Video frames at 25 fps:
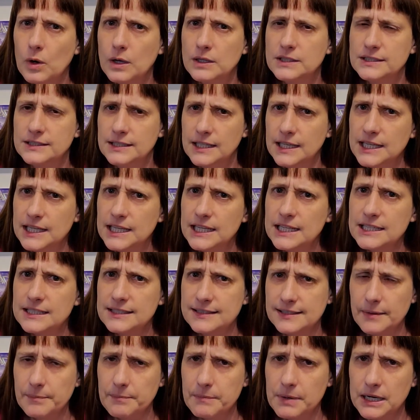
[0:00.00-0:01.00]
sending
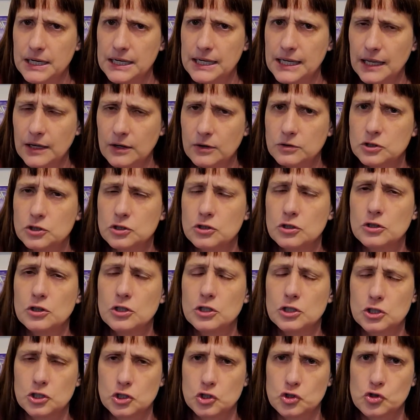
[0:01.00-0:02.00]
somebody else to the
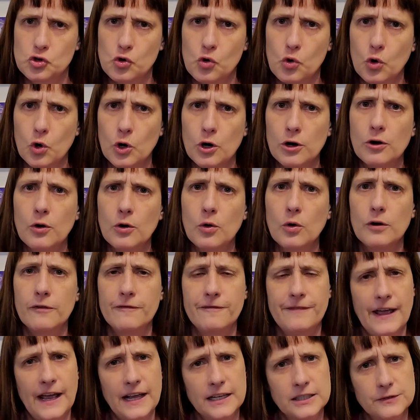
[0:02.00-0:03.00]
store or
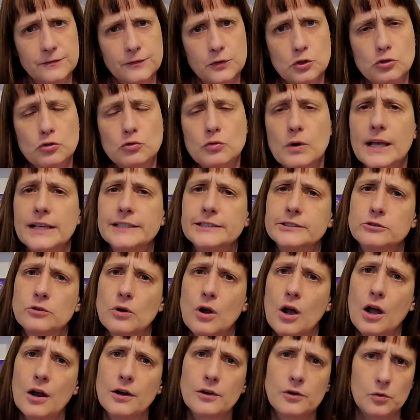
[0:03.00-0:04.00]
fast food
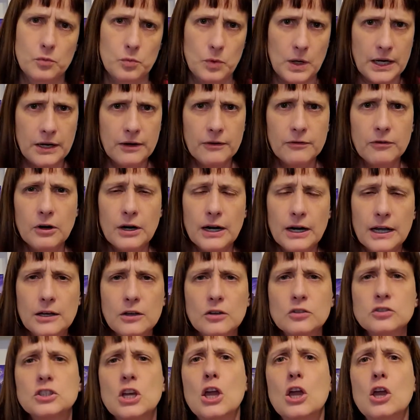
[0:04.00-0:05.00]
restaurant or whatever
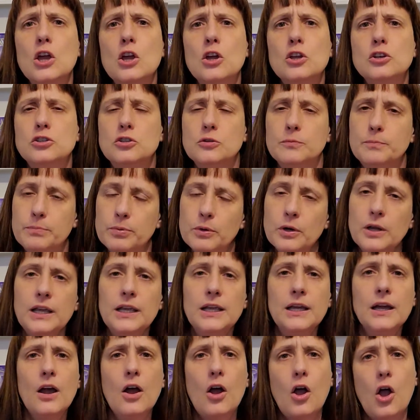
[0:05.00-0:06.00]
else to
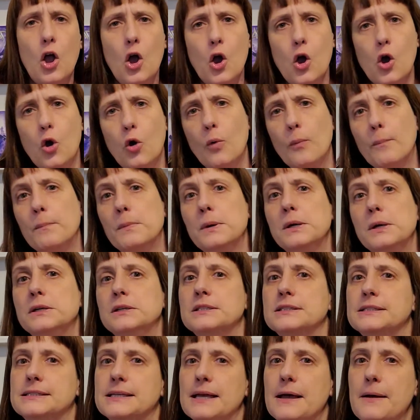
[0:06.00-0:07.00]
bring home
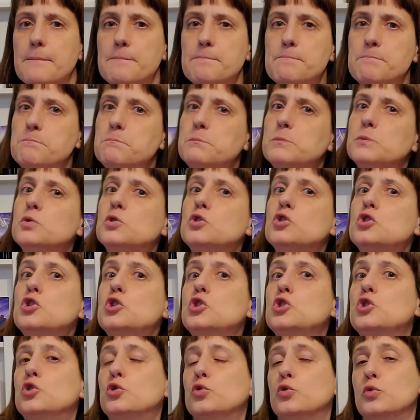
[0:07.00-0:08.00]
some
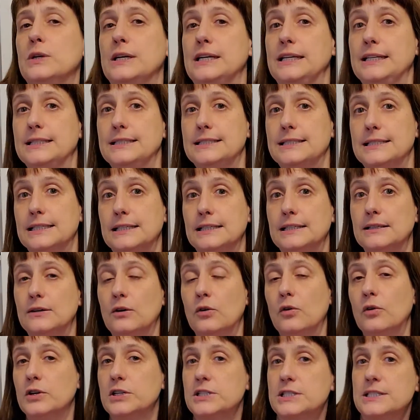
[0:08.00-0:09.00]
treat
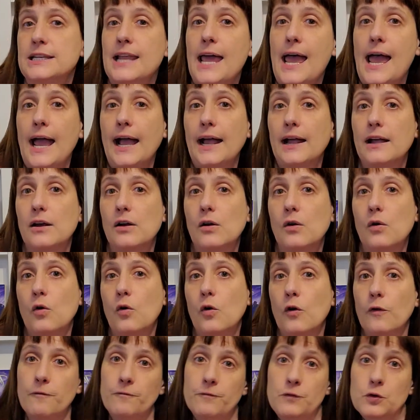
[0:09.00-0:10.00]
or snack
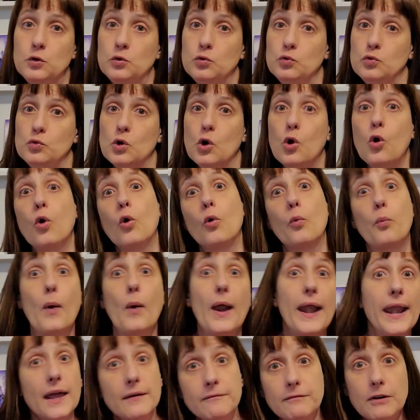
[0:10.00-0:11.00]
or food or
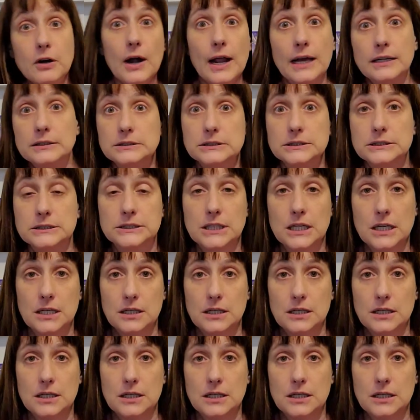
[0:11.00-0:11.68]
whatever else.